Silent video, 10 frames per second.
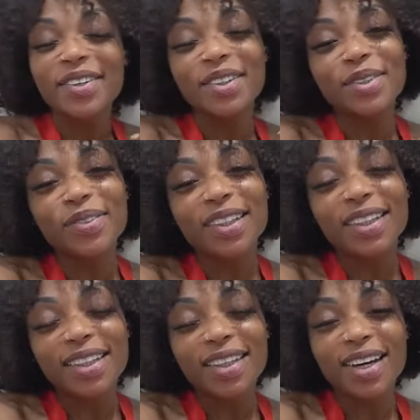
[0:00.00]
they would
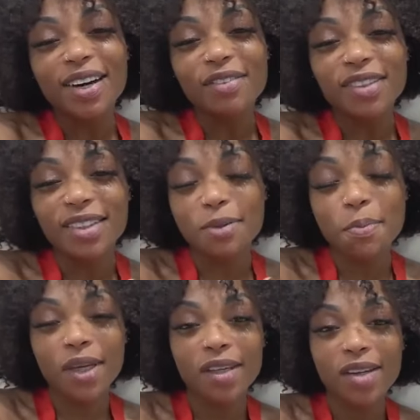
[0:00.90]
really love to
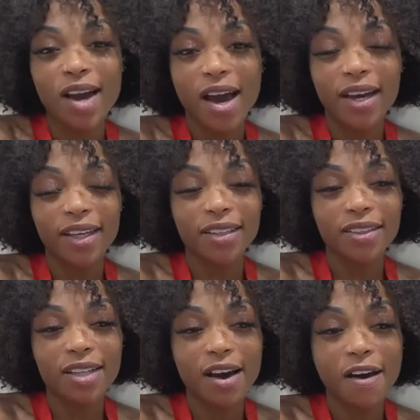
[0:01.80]
meet you guys.
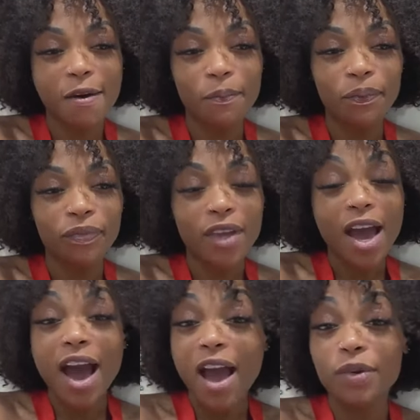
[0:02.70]
Yeah. Um,
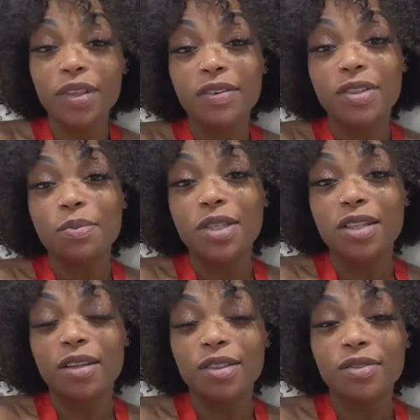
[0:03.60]
I would love to
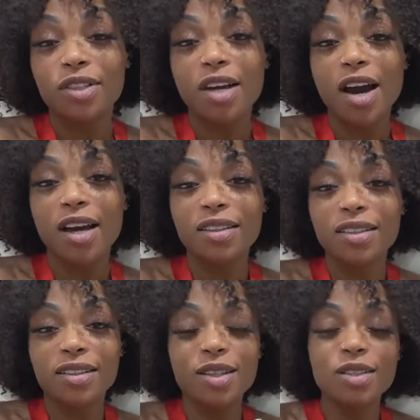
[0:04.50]
meet a lot of you guys
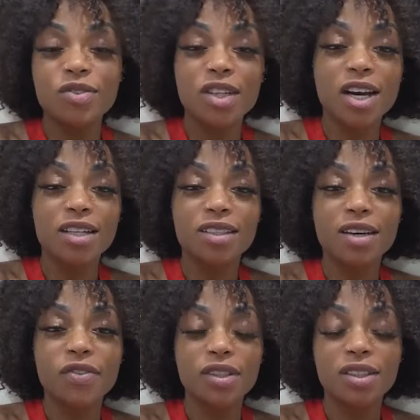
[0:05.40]
because yeah, a lot so. of you guys
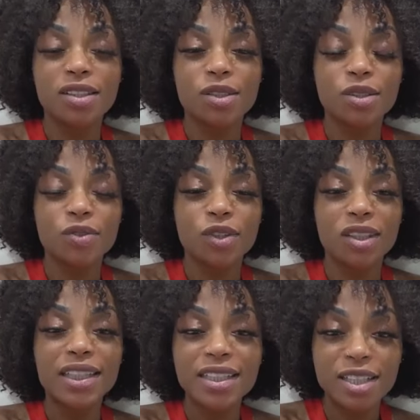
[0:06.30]
are really sort of
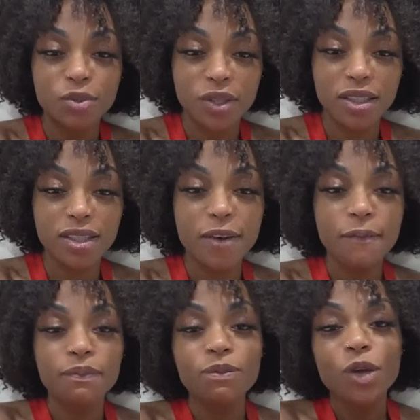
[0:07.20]
connected with
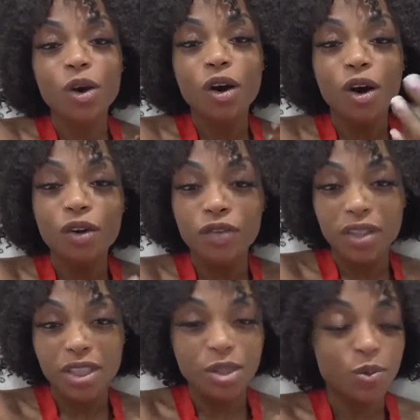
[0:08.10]
over
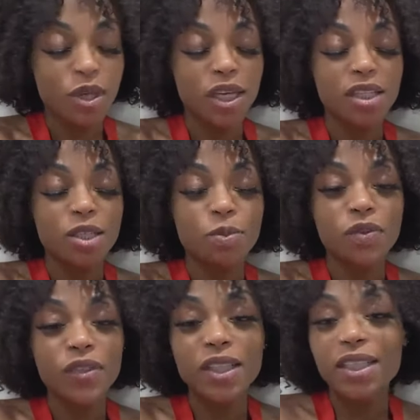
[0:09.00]
the screens. It'd be
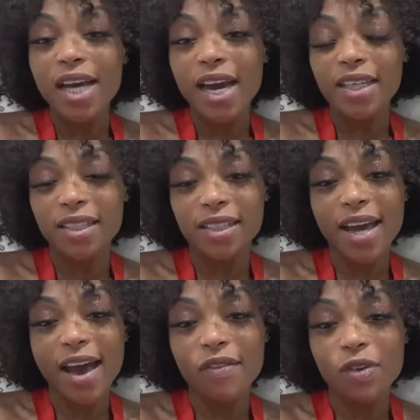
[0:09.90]
mm-hmm. really nice to
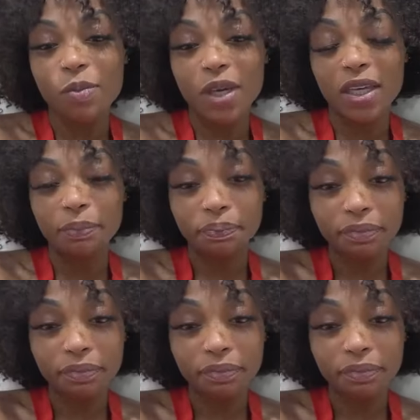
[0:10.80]
have you be